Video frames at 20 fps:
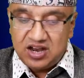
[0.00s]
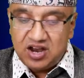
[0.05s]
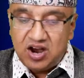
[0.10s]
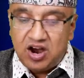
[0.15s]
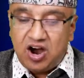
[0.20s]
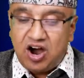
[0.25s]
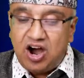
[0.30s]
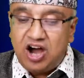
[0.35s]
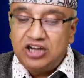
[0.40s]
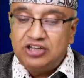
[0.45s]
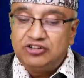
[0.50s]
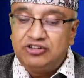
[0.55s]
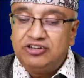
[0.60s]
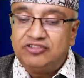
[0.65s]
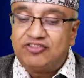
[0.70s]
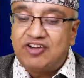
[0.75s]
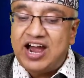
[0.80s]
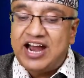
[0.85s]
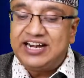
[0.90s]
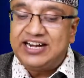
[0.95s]
all
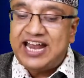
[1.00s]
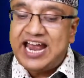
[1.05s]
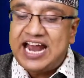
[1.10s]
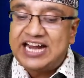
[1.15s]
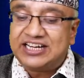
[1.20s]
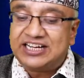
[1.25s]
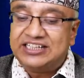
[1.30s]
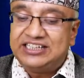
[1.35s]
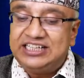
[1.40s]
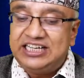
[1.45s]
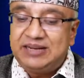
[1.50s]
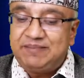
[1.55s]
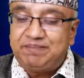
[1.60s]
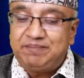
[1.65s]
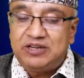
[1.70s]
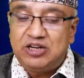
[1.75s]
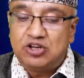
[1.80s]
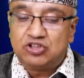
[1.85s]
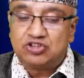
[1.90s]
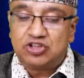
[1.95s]
unified at a deep
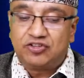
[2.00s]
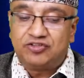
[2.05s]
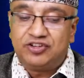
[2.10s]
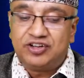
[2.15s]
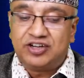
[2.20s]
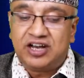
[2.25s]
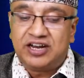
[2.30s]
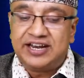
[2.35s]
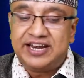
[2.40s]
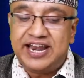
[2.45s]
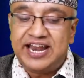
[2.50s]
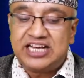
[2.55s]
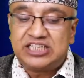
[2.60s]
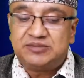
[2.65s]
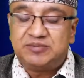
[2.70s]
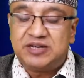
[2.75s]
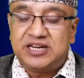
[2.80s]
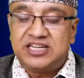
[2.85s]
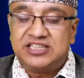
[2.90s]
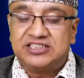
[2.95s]
philosophical and
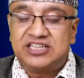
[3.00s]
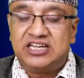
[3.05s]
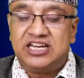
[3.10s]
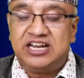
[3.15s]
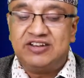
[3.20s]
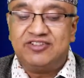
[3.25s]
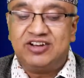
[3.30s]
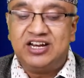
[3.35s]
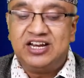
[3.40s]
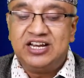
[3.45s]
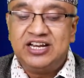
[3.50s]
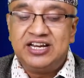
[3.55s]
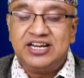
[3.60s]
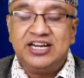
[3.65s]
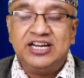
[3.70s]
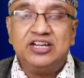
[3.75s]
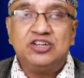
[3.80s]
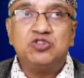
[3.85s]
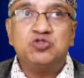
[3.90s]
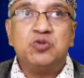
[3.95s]
experiential level
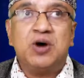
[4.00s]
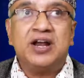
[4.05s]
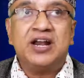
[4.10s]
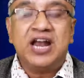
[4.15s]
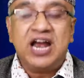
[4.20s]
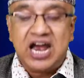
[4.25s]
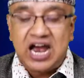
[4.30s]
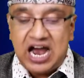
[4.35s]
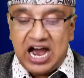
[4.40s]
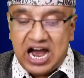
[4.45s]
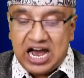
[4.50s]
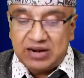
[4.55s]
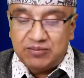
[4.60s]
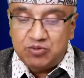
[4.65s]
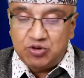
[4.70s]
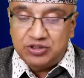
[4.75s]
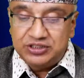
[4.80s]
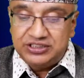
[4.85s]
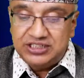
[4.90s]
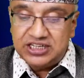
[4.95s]
into one
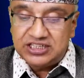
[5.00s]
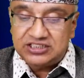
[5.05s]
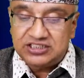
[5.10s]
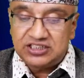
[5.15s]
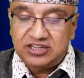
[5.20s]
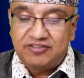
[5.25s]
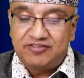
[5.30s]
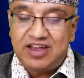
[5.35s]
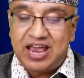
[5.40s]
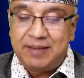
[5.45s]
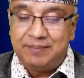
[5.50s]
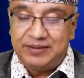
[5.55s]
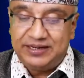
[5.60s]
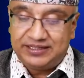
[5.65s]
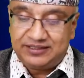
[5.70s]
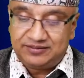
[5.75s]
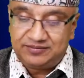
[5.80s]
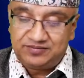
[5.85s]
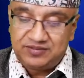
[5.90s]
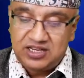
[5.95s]
harmonious fabric.
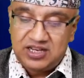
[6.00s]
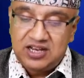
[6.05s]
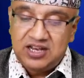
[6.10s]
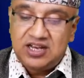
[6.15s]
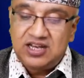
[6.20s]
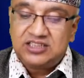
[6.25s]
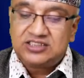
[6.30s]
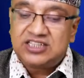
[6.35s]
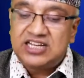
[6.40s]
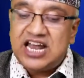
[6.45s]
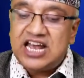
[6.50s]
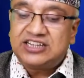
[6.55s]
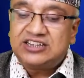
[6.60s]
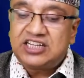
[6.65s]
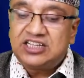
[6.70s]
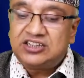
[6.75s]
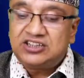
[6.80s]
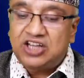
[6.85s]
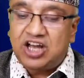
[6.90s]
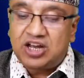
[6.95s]

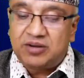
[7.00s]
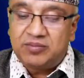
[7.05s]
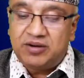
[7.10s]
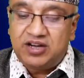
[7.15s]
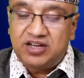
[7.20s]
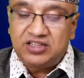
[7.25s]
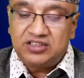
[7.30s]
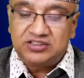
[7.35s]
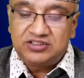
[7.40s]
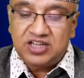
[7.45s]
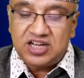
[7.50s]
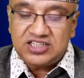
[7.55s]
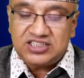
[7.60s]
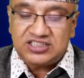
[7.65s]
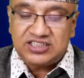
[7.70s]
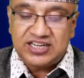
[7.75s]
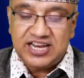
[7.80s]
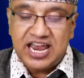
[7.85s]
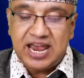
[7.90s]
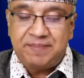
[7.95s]
Sanatan Dharma
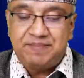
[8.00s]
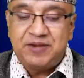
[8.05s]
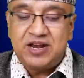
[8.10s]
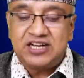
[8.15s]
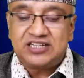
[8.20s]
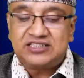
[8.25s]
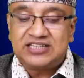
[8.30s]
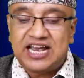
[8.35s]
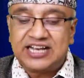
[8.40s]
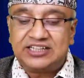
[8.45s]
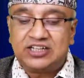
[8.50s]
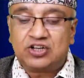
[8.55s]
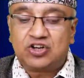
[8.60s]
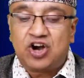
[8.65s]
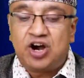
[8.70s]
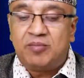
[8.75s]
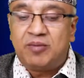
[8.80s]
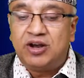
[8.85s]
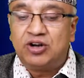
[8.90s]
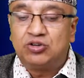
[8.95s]
thus appears like the
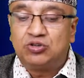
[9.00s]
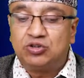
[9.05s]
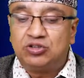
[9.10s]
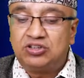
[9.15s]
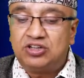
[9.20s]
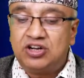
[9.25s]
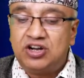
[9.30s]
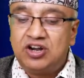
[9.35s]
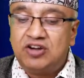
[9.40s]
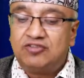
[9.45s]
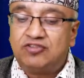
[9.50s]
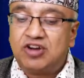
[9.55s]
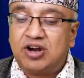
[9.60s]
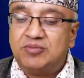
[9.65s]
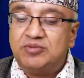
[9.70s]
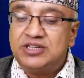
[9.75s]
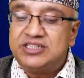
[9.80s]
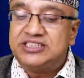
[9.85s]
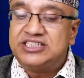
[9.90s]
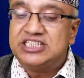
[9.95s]
common root from
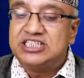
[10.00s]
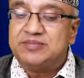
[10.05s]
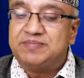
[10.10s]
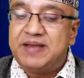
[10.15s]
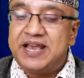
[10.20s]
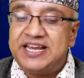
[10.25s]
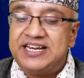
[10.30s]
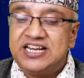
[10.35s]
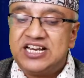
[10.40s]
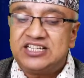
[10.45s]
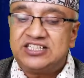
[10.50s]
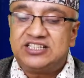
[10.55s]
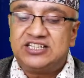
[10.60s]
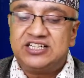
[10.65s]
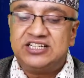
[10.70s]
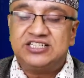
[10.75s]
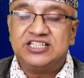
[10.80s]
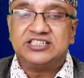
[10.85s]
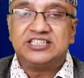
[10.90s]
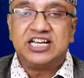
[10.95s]
which these various
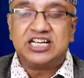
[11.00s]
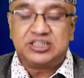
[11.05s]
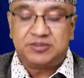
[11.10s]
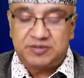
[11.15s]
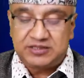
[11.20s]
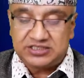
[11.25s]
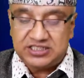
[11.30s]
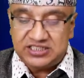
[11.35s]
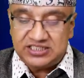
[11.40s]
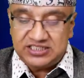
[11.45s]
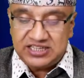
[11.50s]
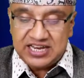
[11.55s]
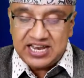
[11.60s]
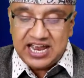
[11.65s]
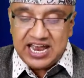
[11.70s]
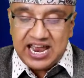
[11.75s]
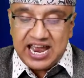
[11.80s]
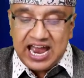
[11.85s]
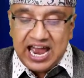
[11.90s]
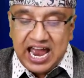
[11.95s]
religious expressions
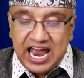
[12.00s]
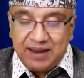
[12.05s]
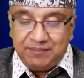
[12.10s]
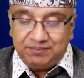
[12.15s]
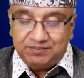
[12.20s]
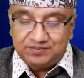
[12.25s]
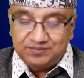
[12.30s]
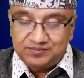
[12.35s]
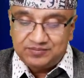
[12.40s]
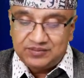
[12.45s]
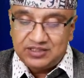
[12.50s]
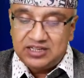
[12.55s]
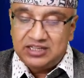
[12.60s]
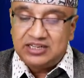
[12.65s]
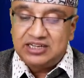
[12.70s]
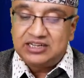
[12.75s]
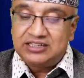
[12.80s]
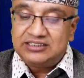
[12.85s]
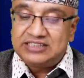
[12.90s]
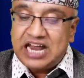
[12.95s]
have
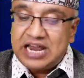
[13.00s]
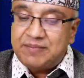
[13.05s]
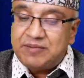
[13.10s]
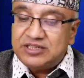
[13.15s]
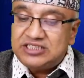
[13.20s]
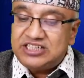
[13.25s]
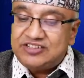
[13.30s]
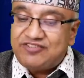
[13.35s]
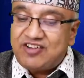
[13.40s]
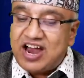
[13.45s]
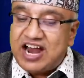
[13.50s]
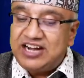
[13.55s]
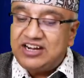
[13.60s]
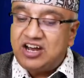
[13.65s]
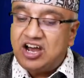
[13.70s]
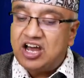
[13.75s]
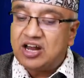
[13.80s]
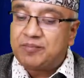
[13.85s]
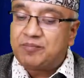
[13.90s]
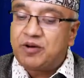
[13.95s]
diversified
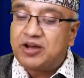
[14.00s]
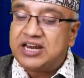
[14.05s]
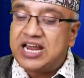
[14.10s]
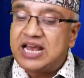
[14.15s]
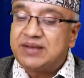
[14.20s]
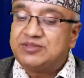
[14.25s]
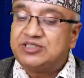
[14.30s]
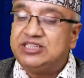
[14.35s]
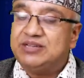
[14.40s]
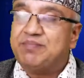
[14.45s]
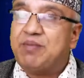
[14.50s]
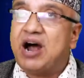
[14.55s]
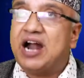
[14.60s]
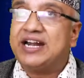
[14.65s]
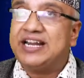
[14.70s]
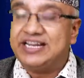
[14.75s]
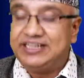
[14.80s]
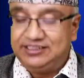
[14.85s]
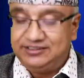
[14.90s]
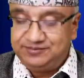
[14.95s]
or perhaps
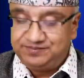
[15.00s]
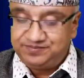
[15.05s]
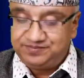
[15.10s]
departed.